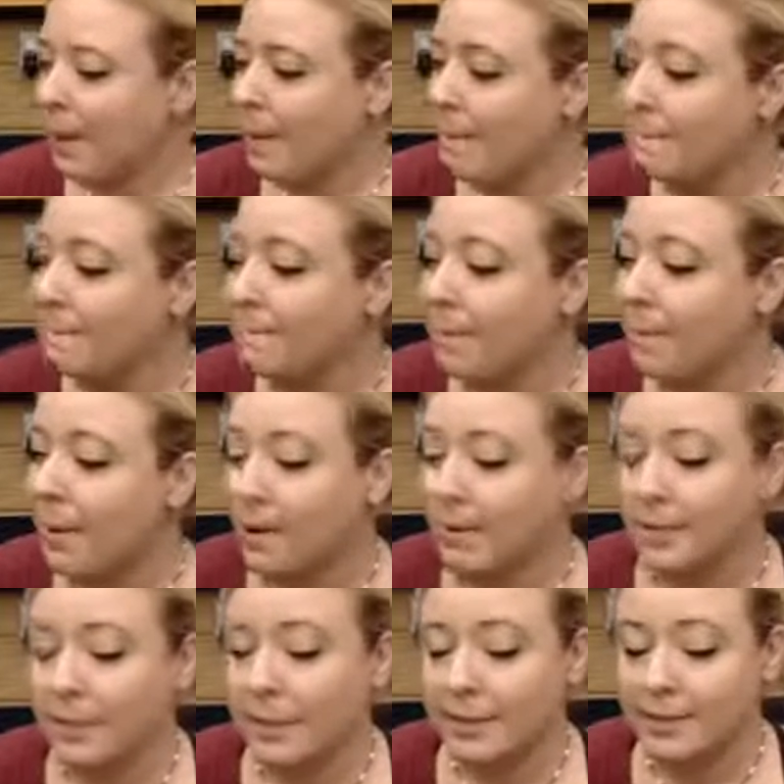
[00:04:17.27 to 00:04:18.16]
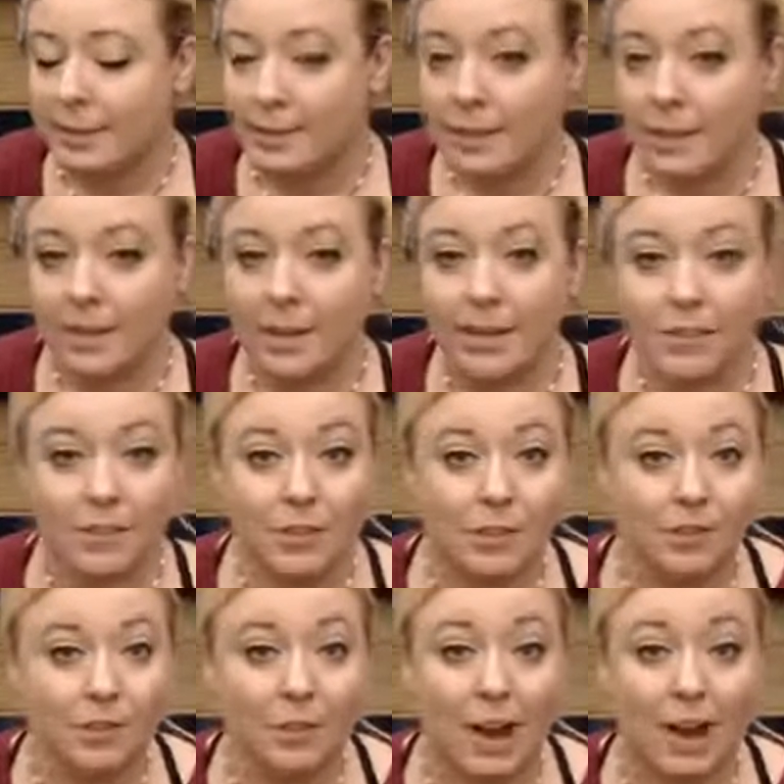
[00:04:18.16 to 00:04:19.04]
but the
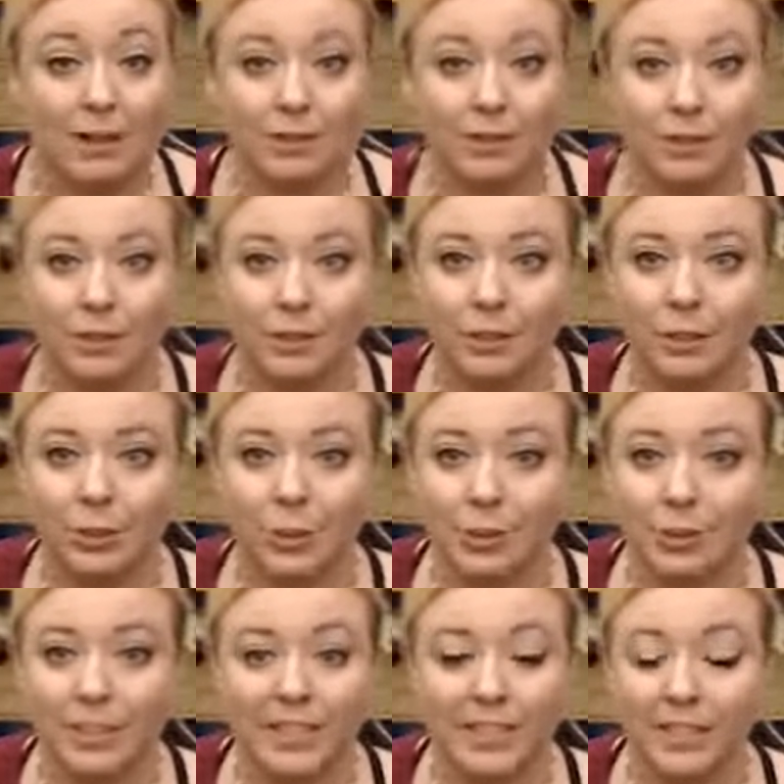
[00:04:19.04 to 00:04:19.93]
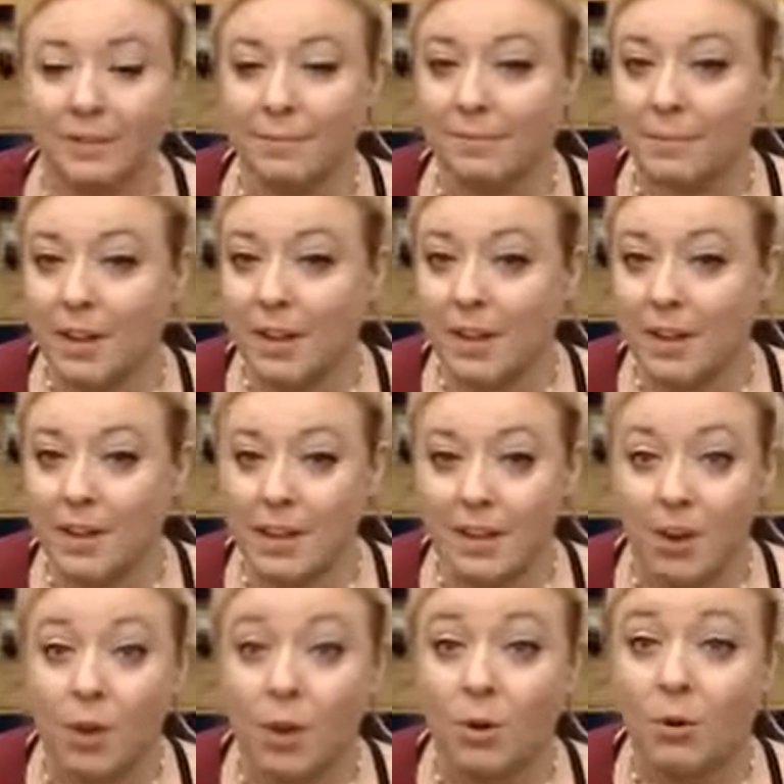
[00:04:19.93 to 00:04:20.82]
traveler told him,
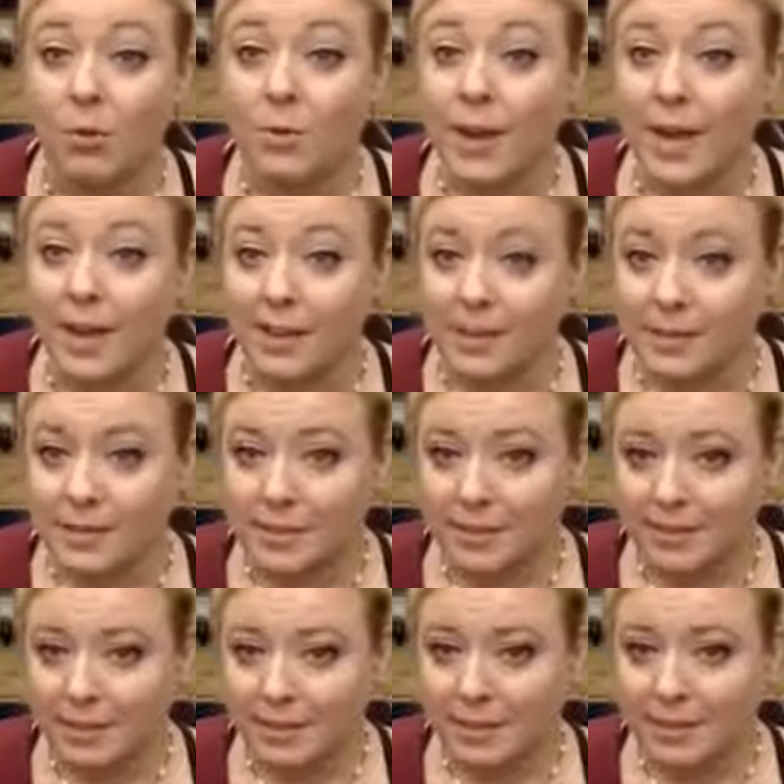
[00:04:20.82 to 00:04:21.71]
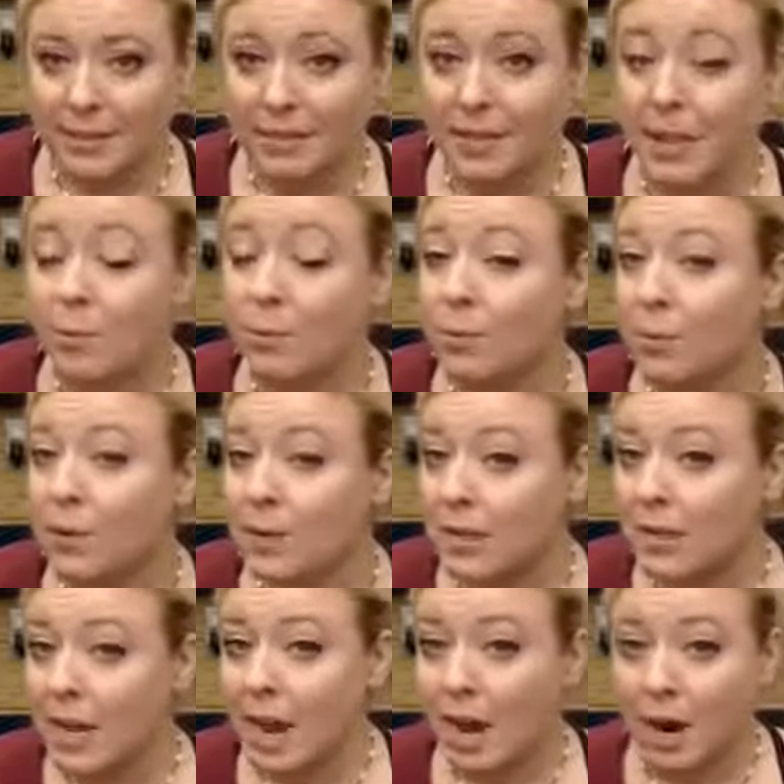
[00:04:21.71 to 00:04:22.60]
oh yes, they
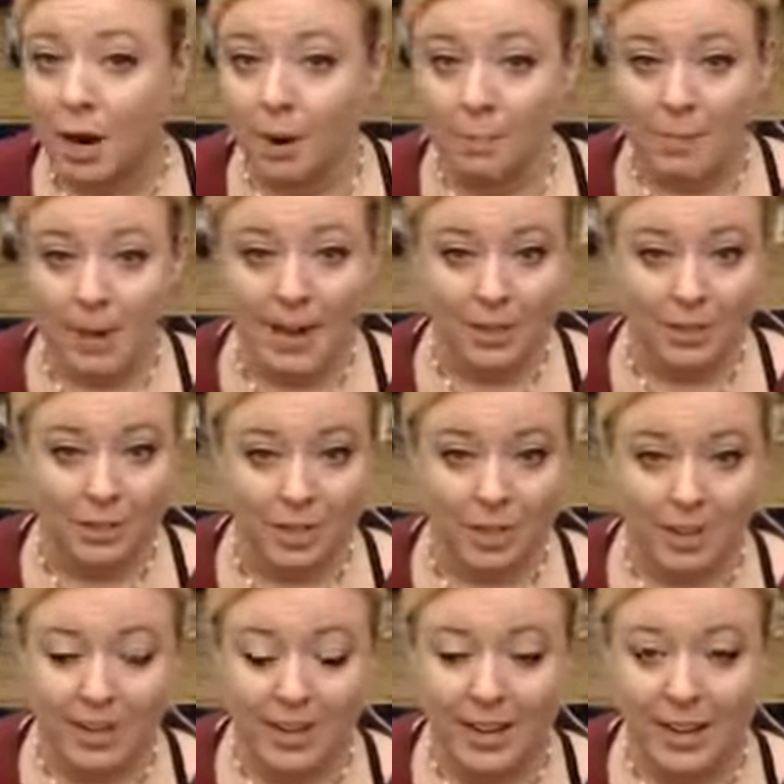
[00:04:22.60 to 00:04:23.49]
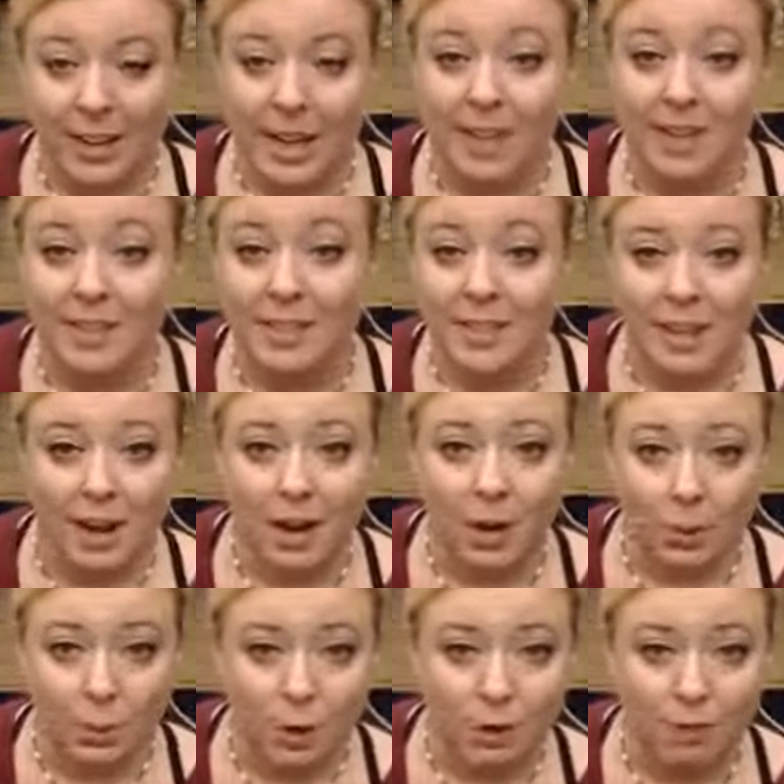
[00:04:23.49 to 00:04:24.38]
really are magic, and they are
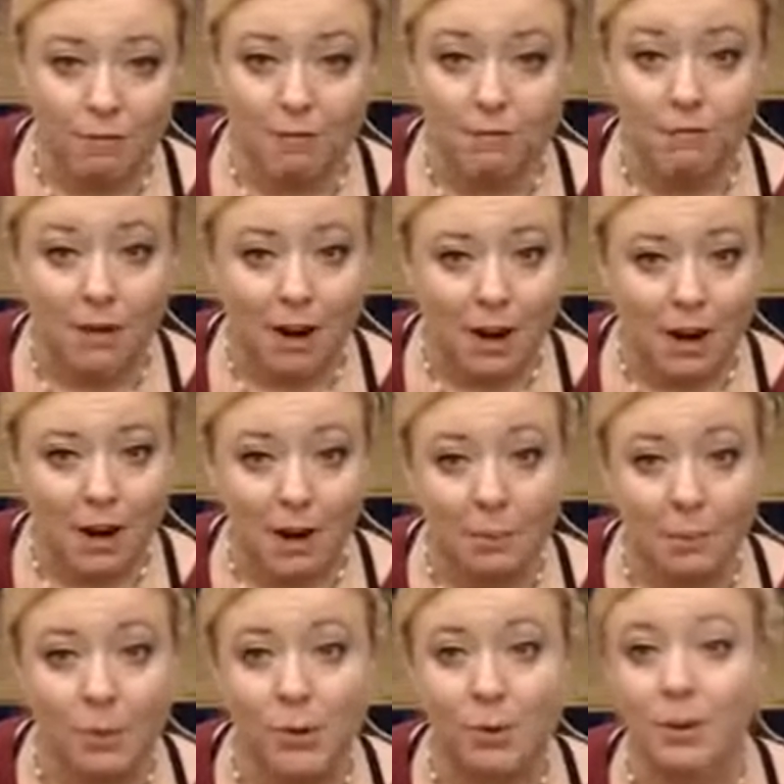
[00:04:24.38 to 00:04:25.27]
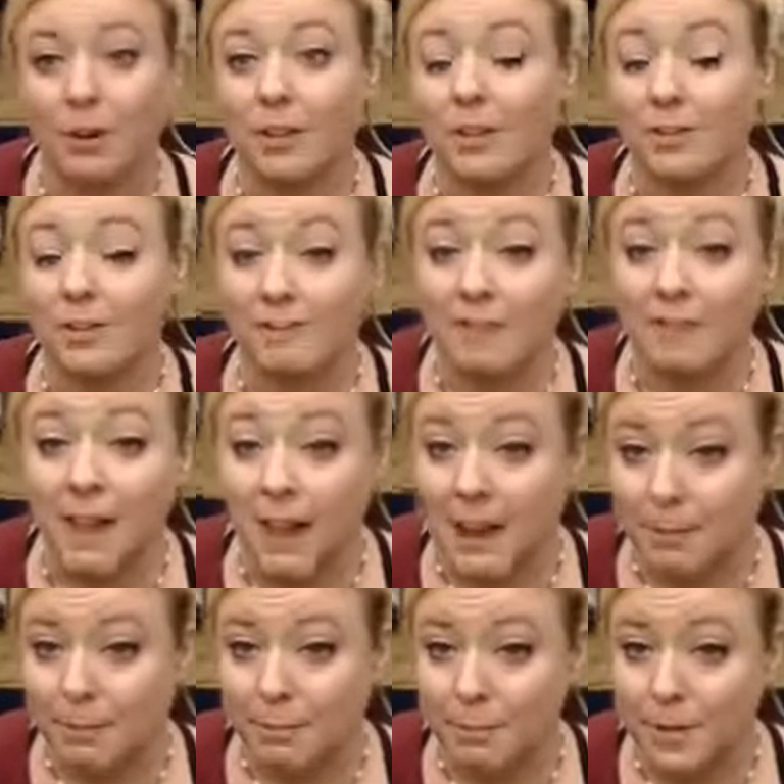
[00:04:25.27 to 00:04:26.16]
worth far more than
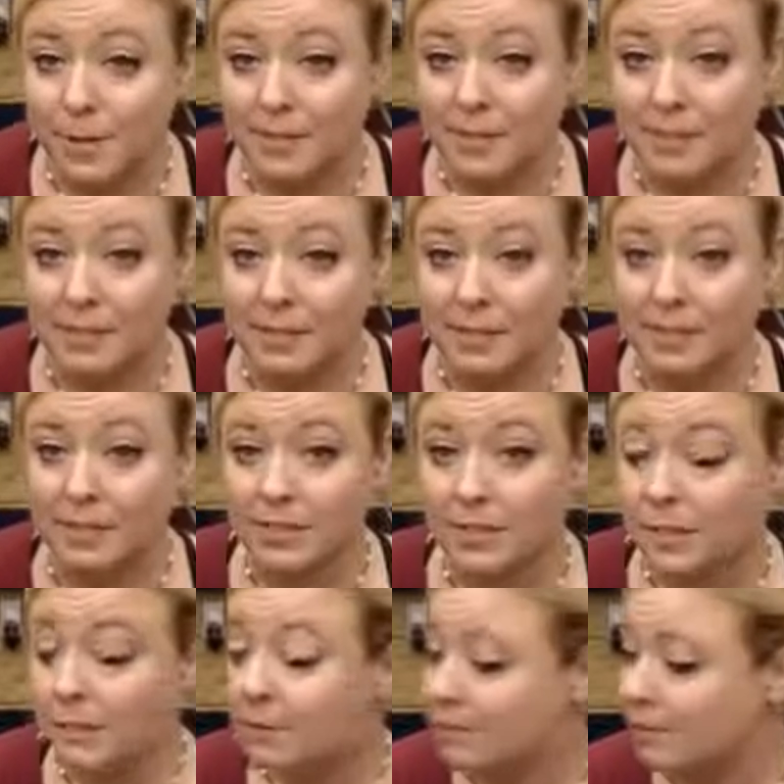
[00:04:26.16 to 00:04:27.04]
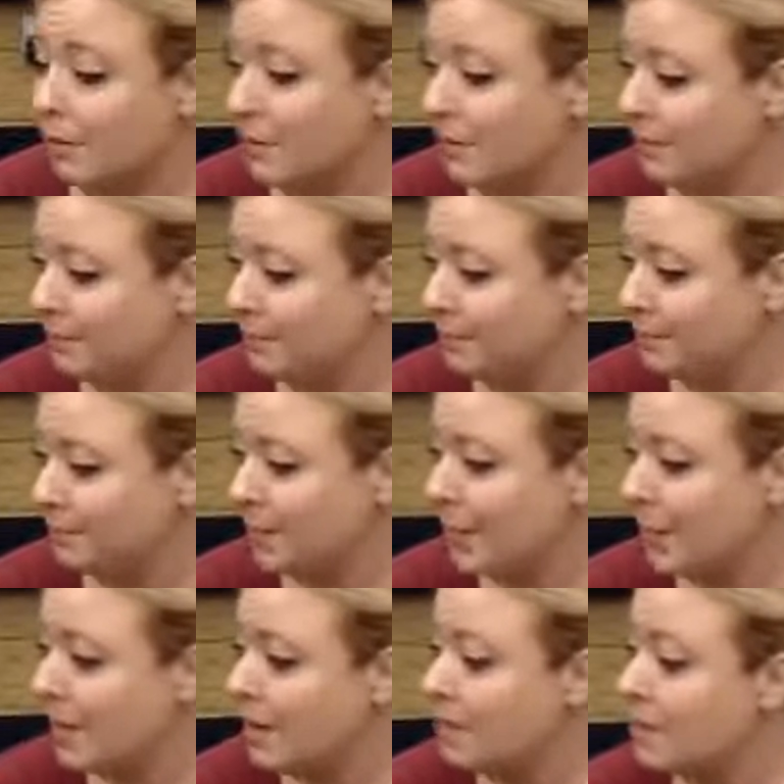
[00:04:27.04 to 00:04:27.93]
5 pieces of silver.
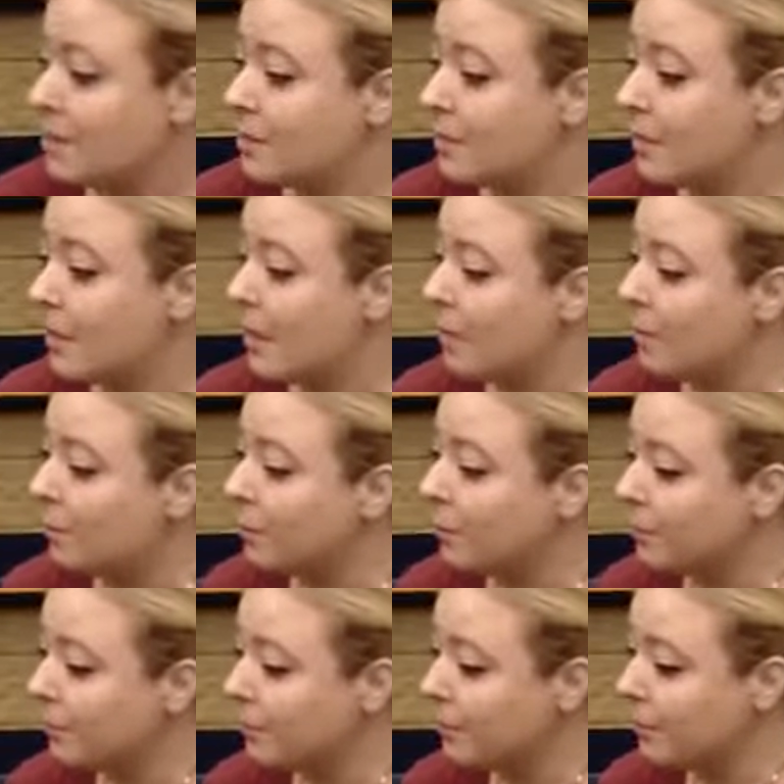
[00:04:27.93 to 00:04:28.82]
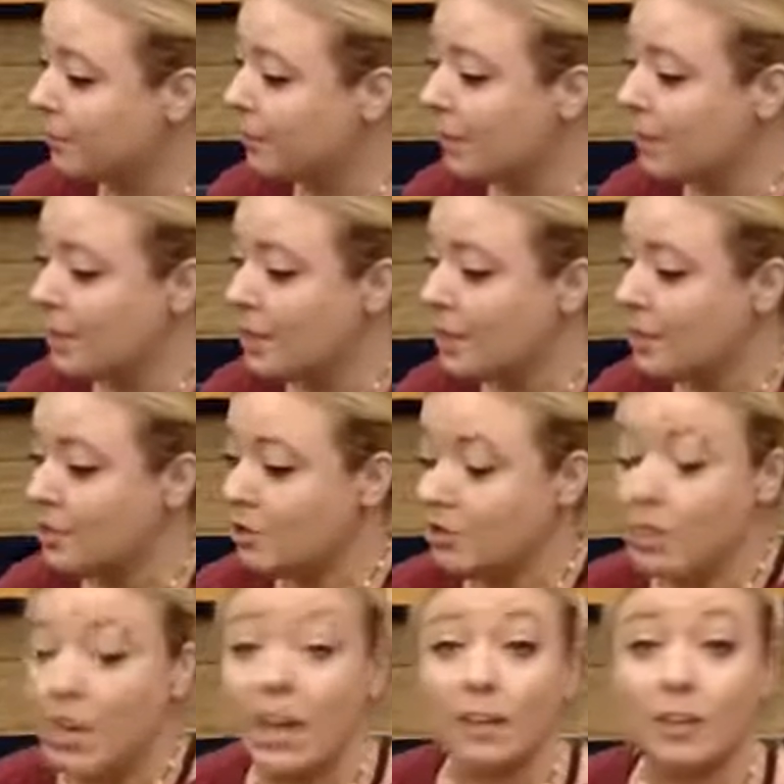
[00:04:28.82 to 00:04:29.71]
So
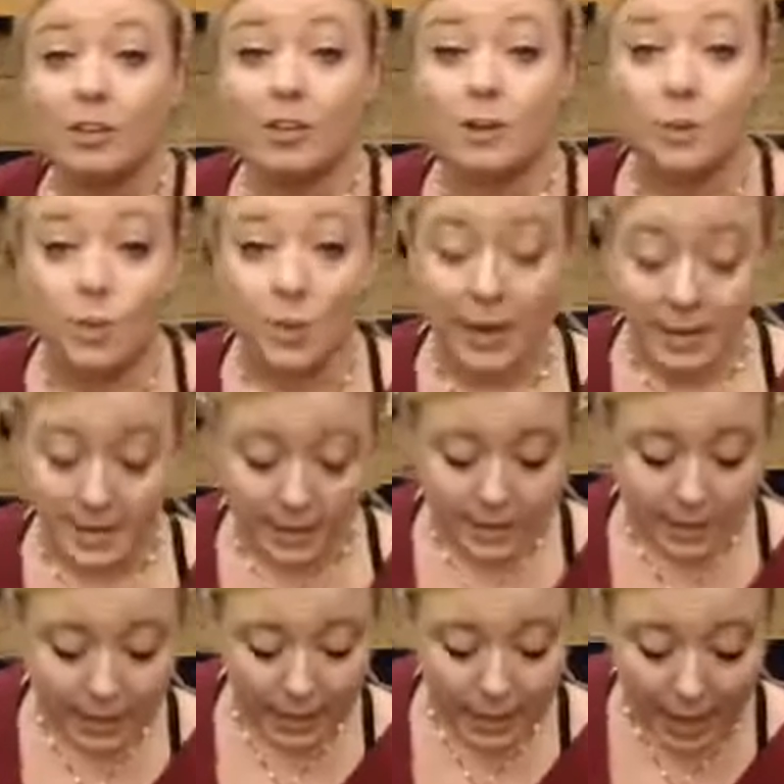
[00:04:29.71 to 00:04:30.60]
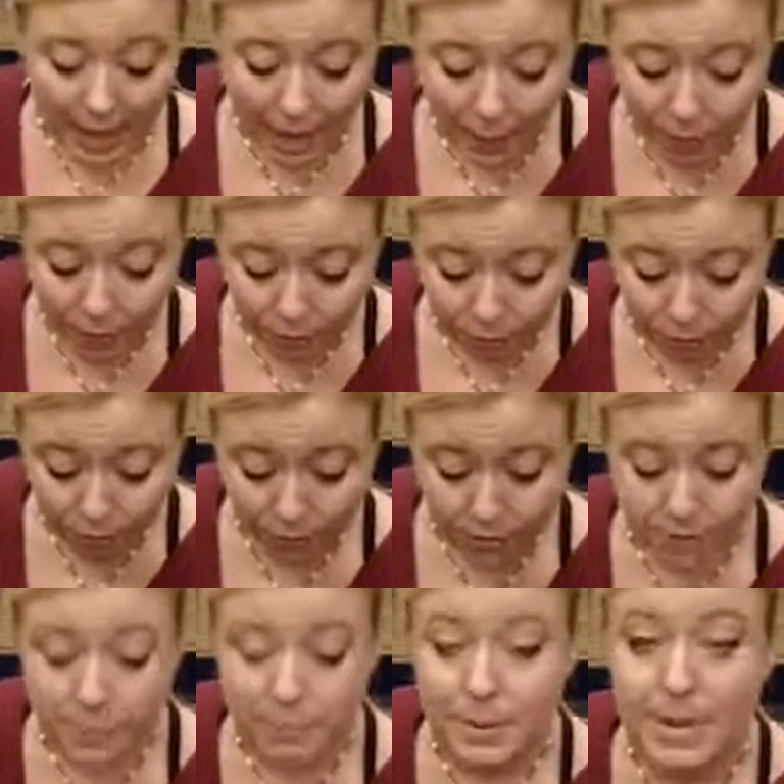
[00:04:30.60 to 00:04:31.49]
Jack traded the cow for
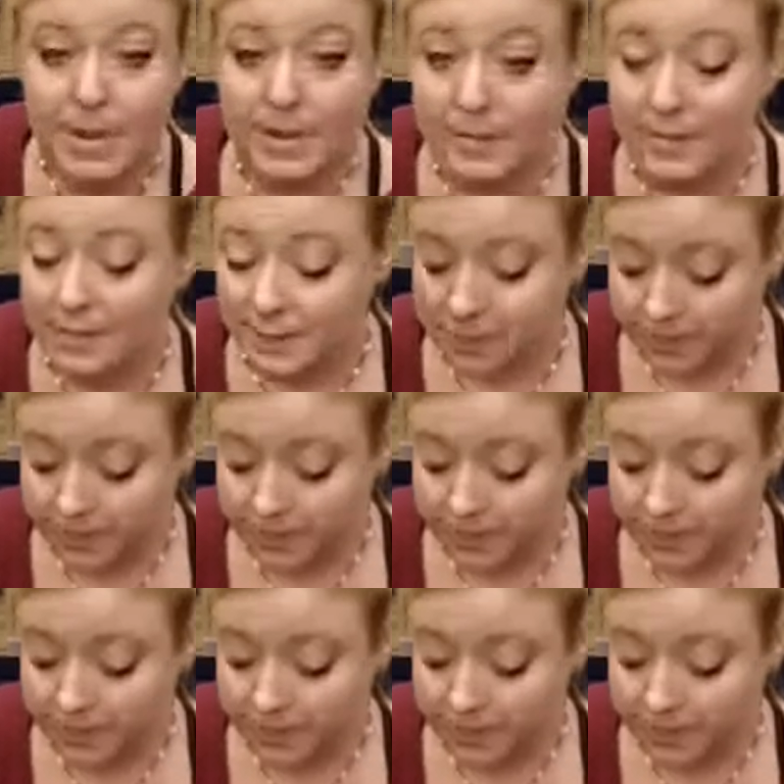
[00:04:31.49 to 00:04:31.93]
the beans